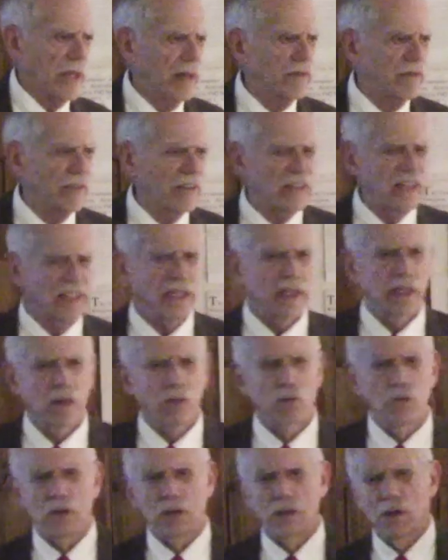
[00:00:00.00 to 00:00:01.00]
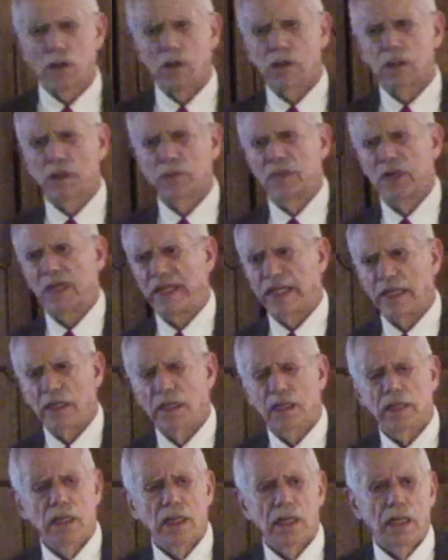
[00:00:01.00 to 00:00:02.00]
everything, they want all the money.
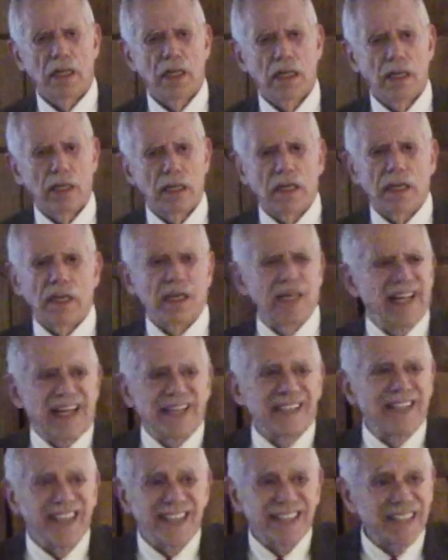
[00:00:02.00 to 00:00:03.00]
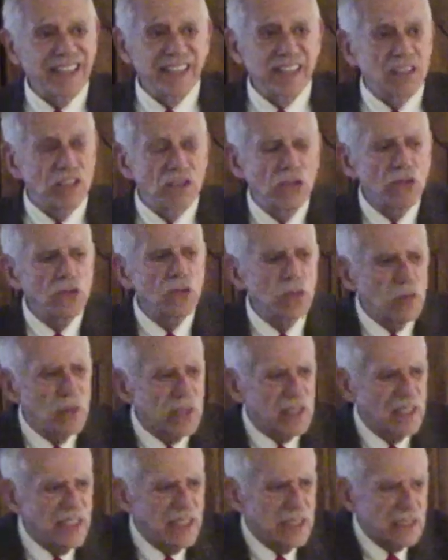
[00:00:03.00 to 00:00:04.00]
It had nothing to do
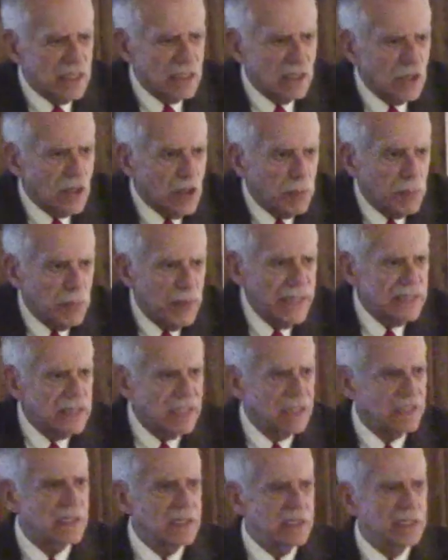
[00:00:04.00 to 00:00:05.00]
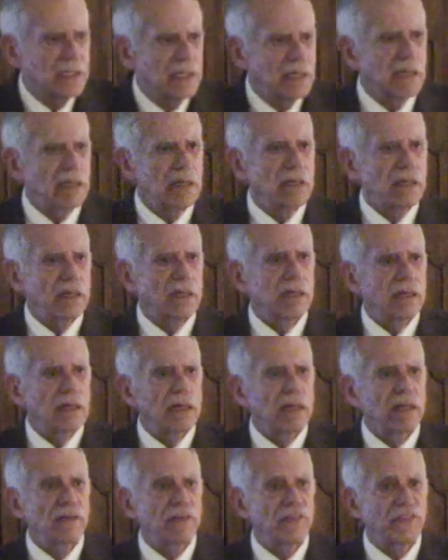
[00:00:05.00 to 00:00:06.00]
with these little peasants
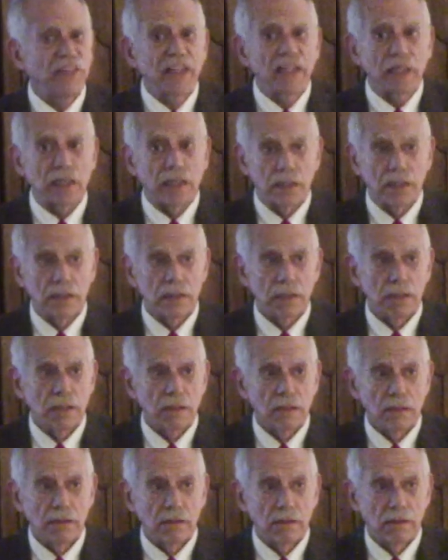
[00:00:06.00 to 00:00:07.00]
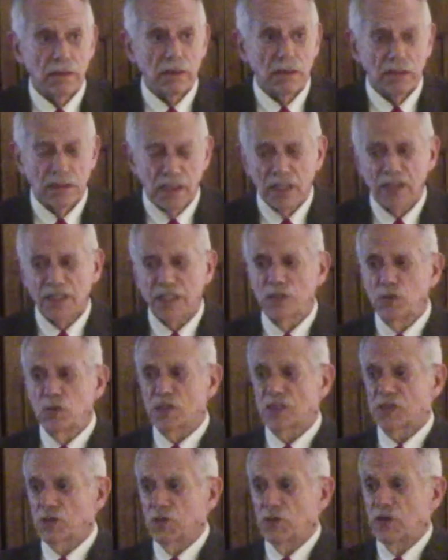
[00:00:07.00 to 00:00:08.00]
in Finland. Nothing
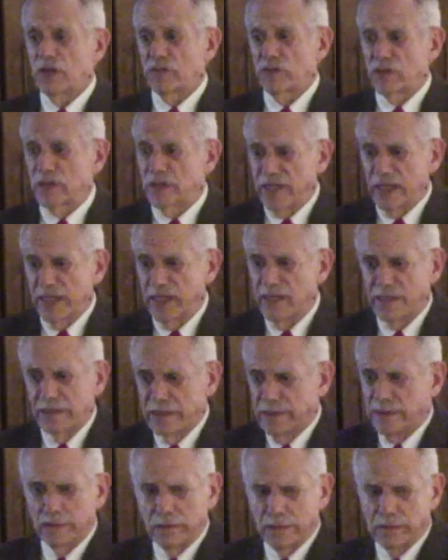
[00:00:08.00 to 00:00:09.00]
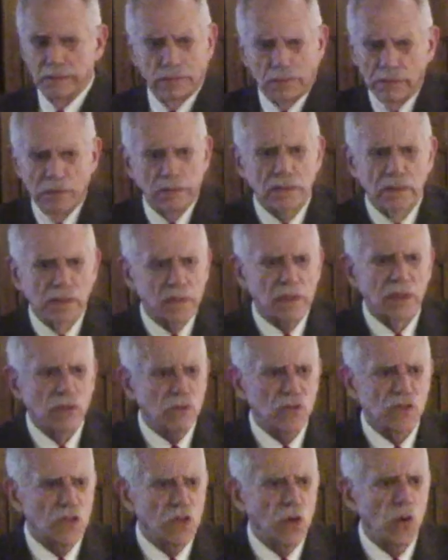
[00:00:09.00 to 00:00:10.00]
whatsoever. They, there
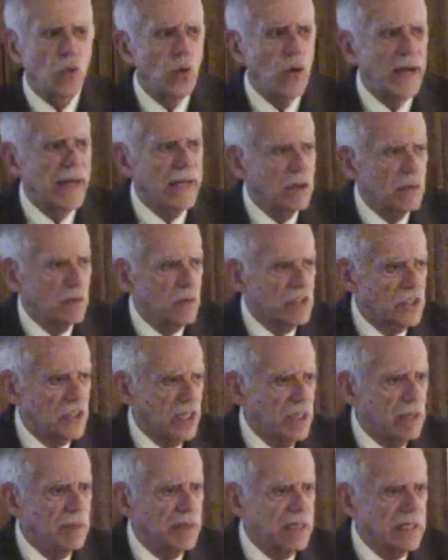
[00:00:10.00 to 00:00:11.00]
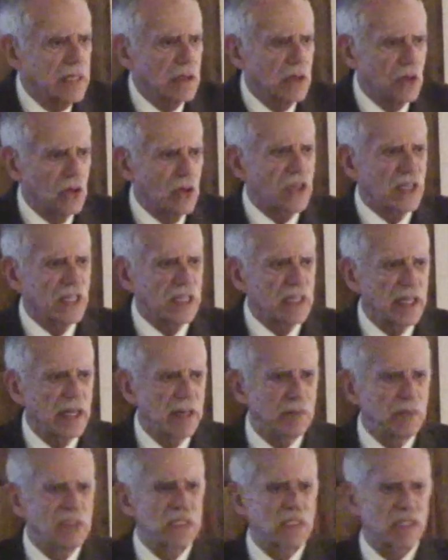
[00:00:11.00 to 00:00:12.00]
was no way in which anybody could look at
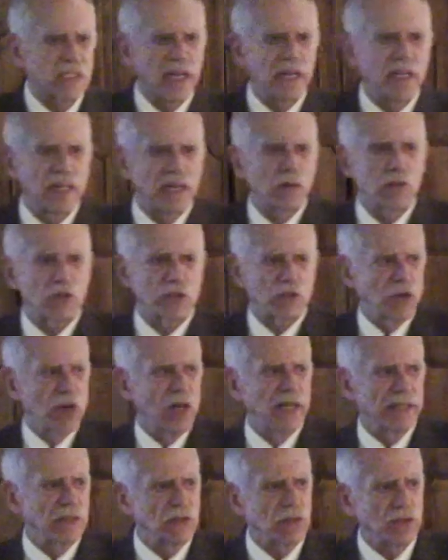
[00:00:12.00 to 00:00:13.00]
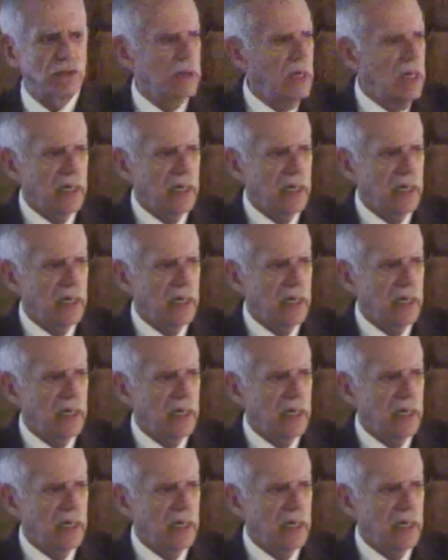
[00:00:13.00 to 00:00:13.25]
them and say they were trying to